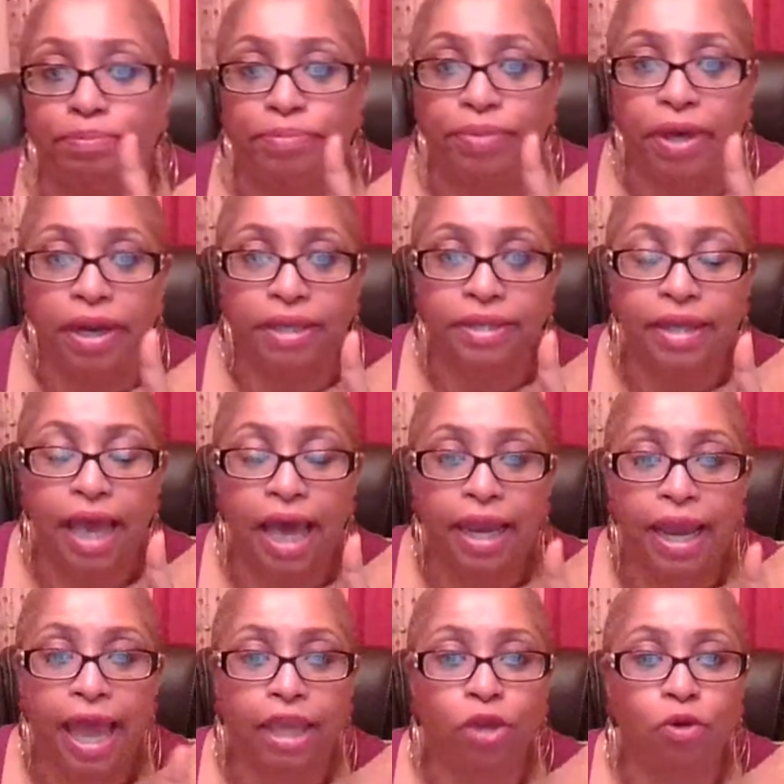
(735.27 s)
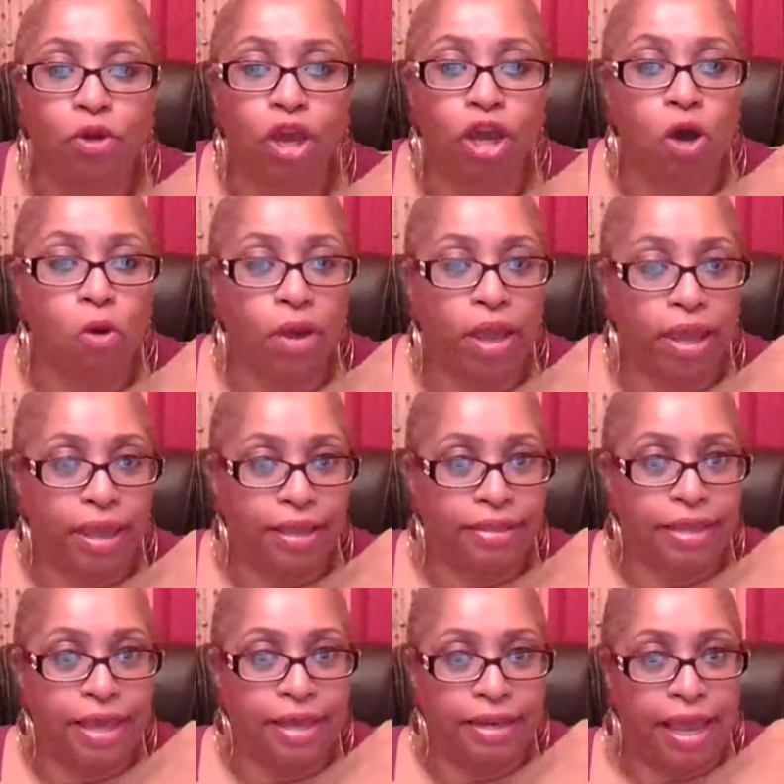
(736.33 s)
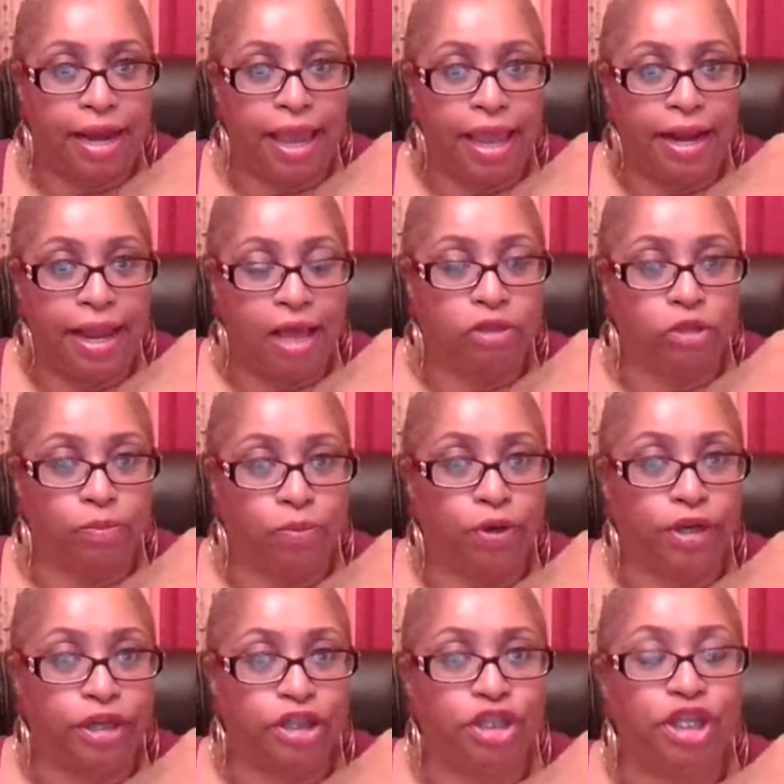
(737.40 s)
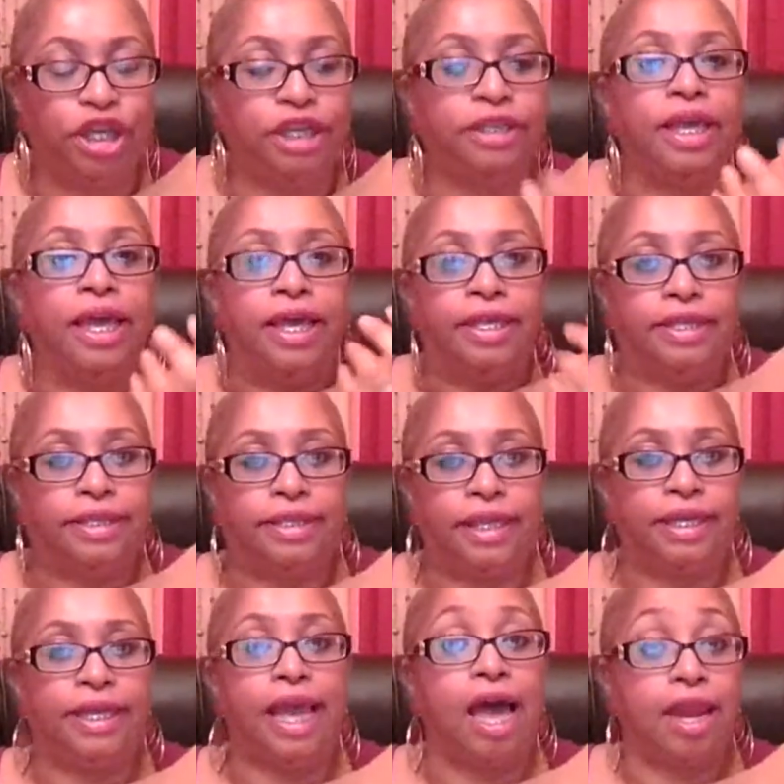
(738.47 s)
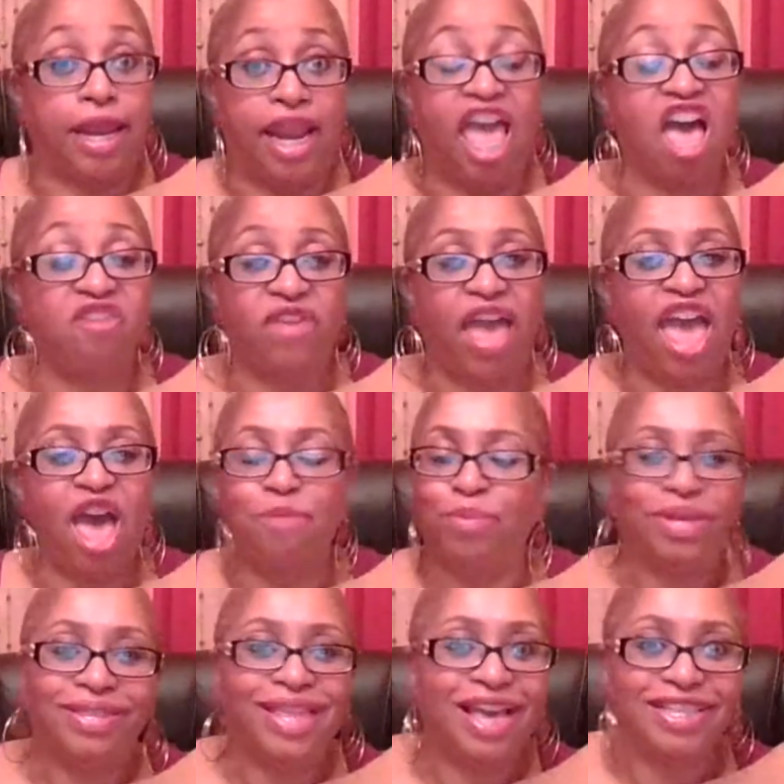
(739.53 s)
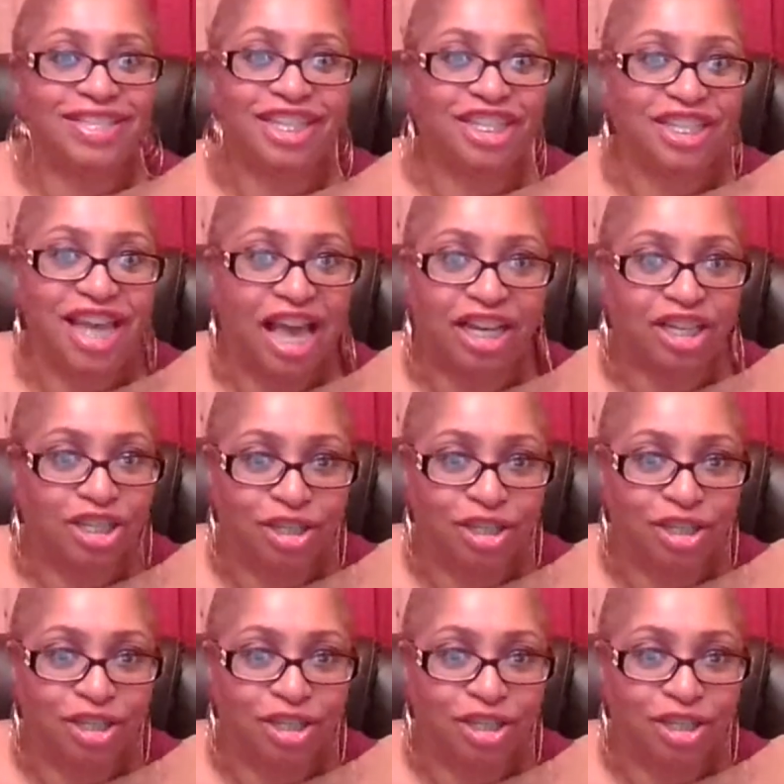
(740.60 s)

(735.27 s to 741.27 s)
but it's not like you can go and get that 8-ounce brick of cheese, sit down and have a happy. That's just not.